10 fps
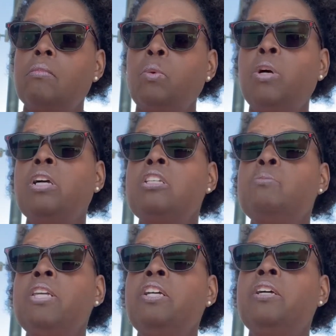We're going to
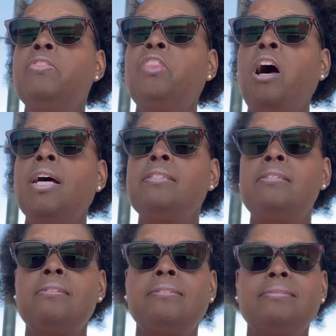speak good
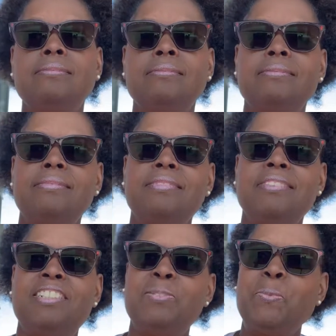thoughts,
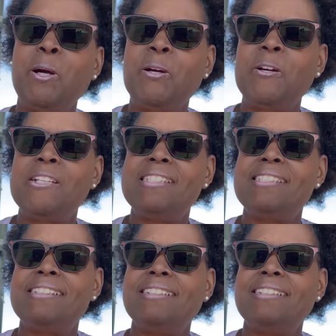good words.